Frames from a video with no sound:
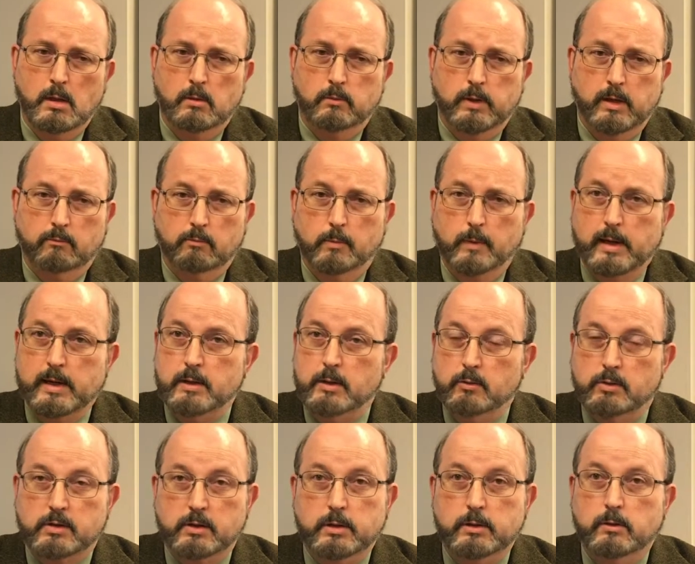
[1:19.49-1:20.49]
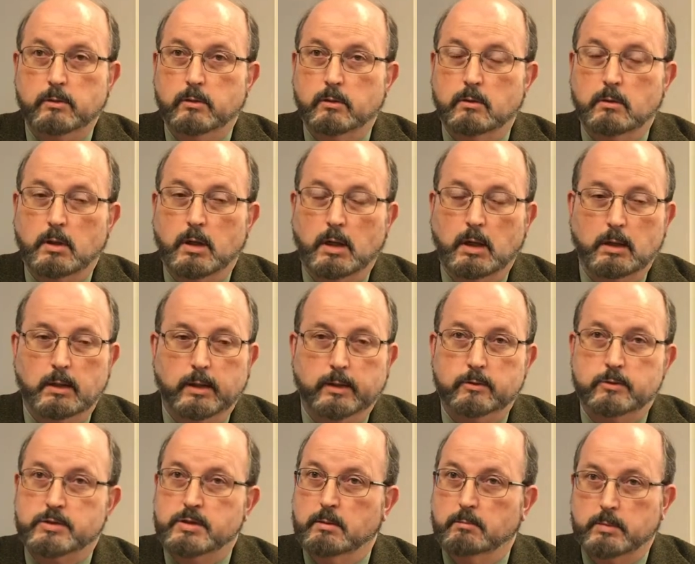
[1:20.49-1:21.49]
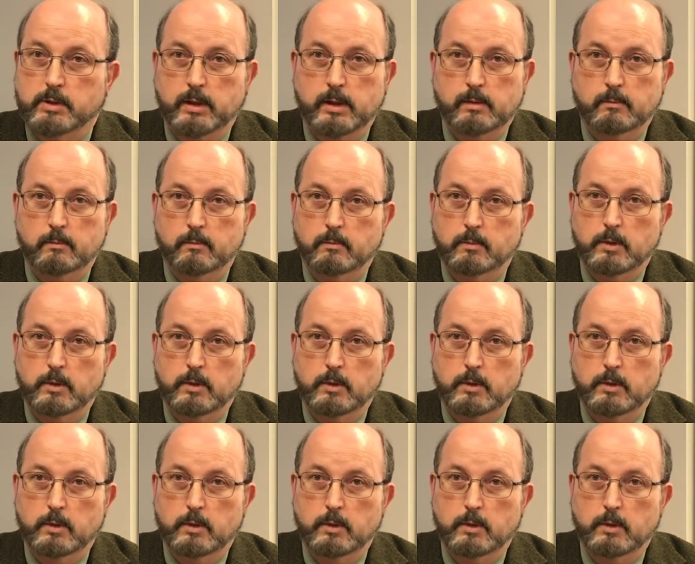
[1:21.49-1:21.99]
We have a brand new senior leadership team.